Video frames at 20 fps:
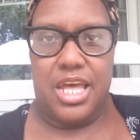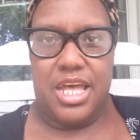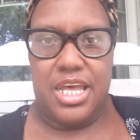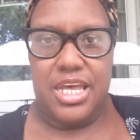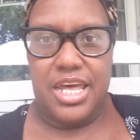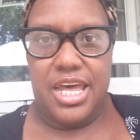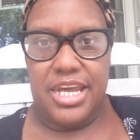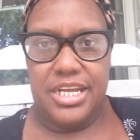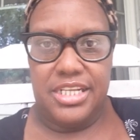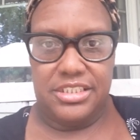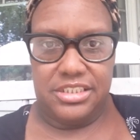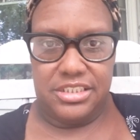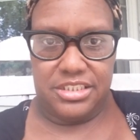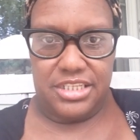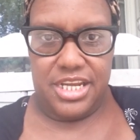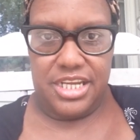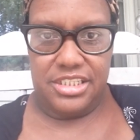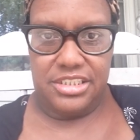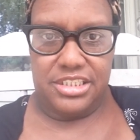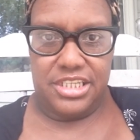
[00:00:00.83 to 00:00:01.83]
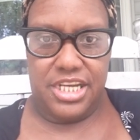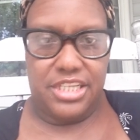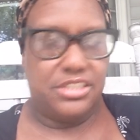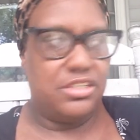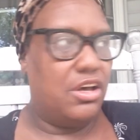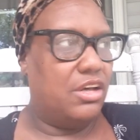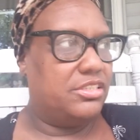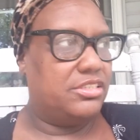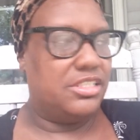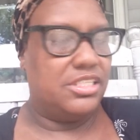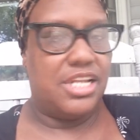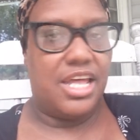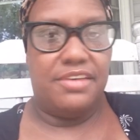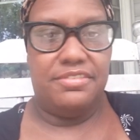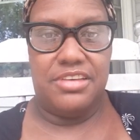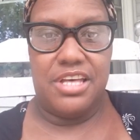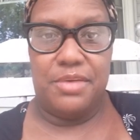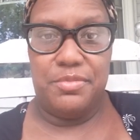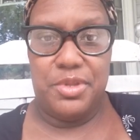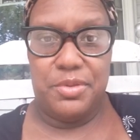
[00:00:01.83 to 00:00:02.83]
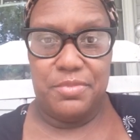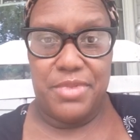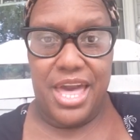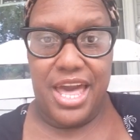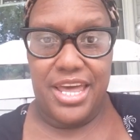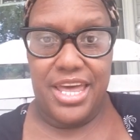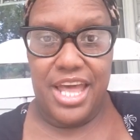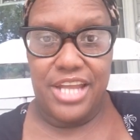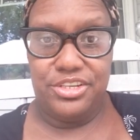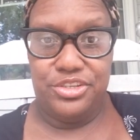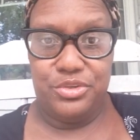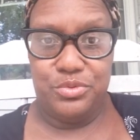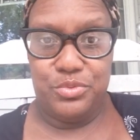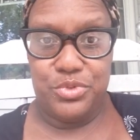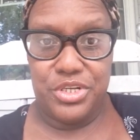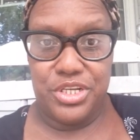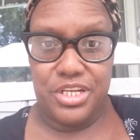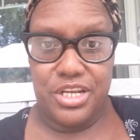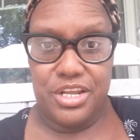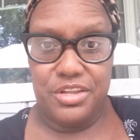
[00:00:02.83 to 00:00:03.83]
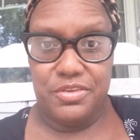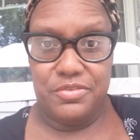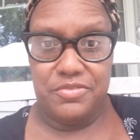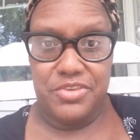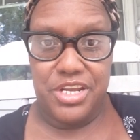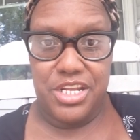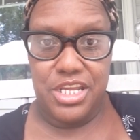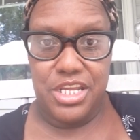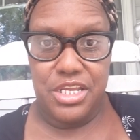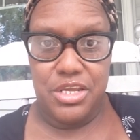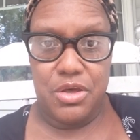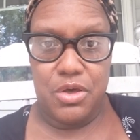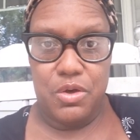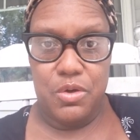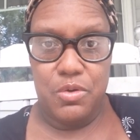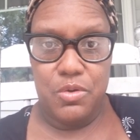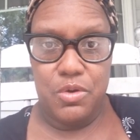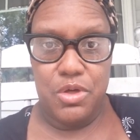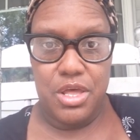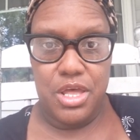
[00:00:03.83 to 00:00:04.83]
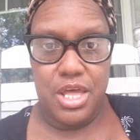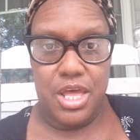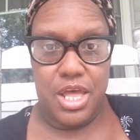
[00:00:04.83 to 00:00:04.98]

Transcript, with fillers: Hi, this is SJ Talks and Life coming back at you with another video.